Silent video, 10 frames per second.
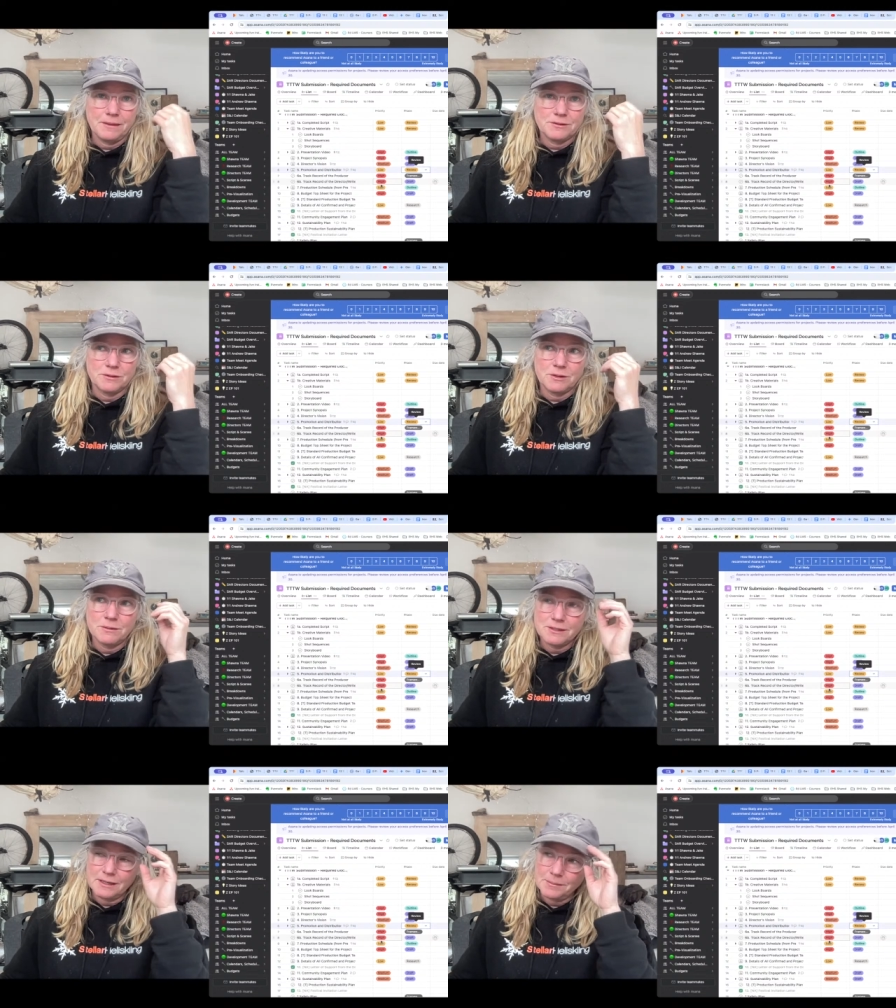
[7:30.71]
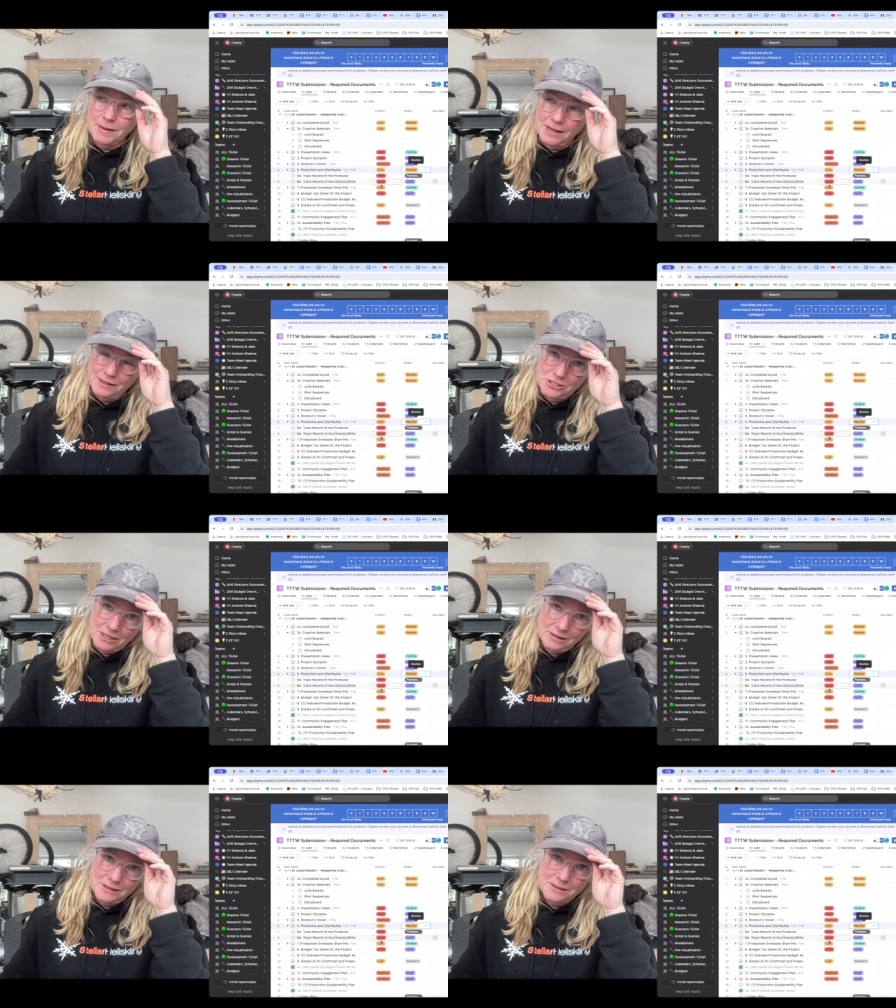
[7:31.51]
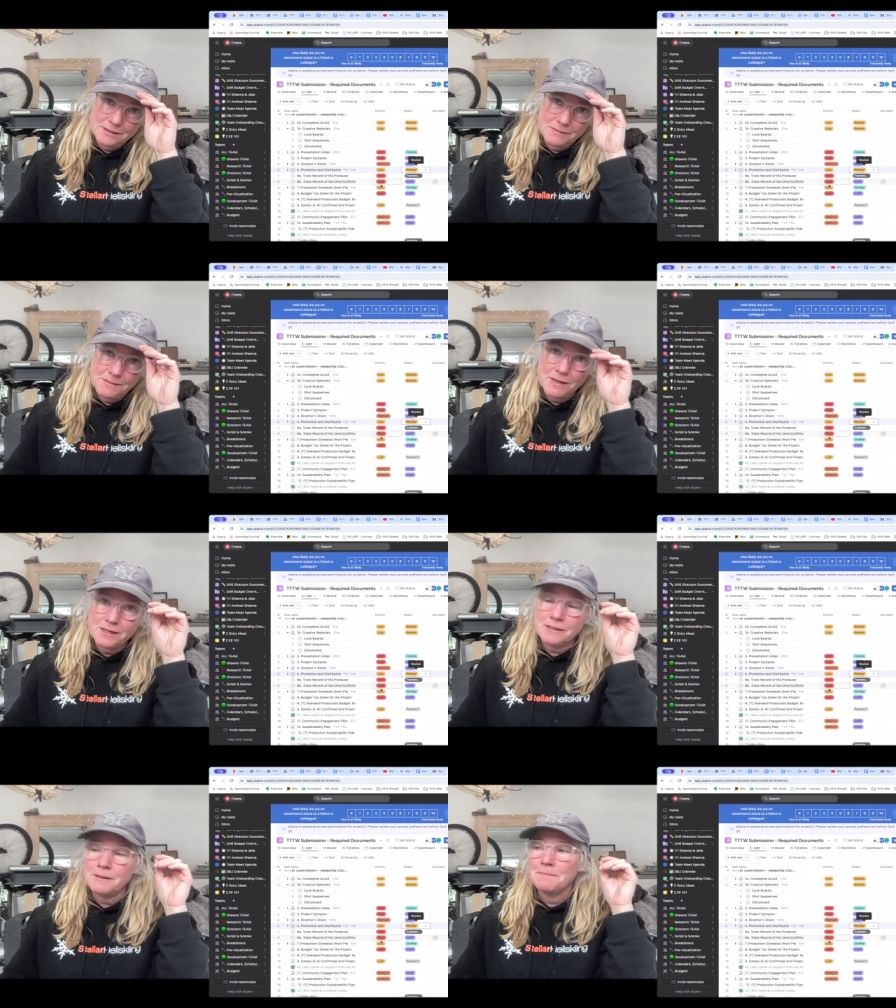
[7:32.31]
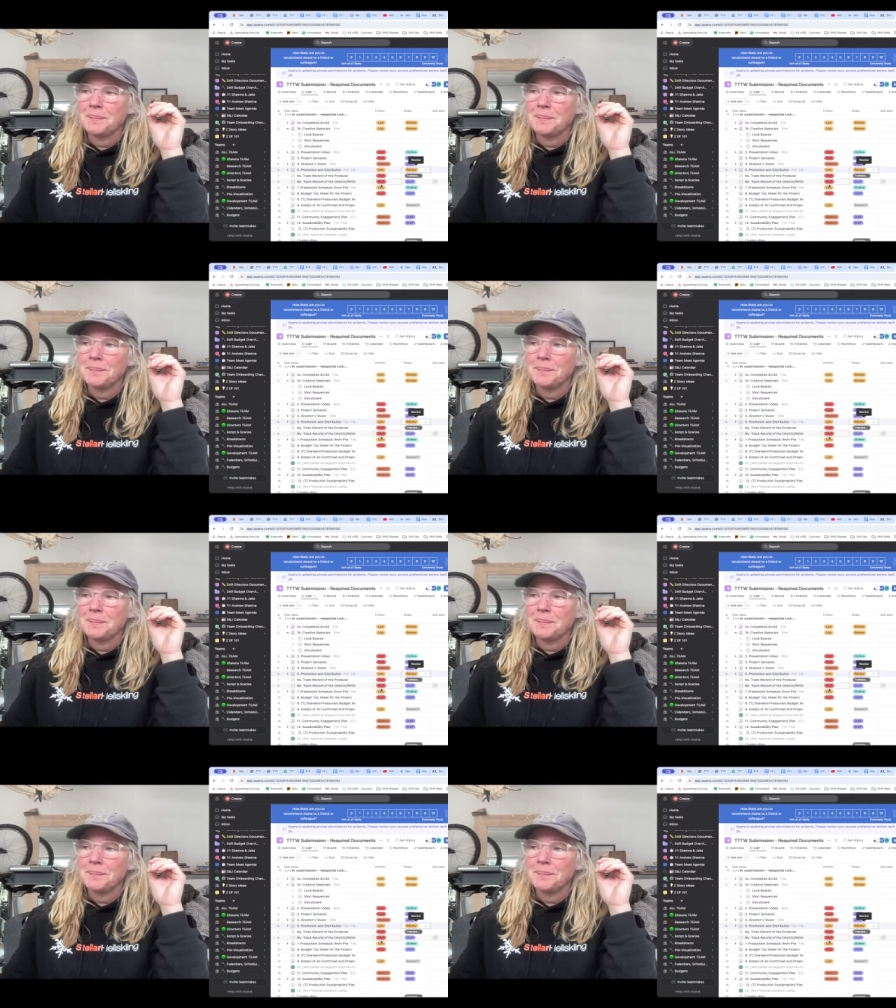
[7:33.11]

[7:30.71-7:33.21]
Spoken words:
So it's almost like a pilot checklist in my mind,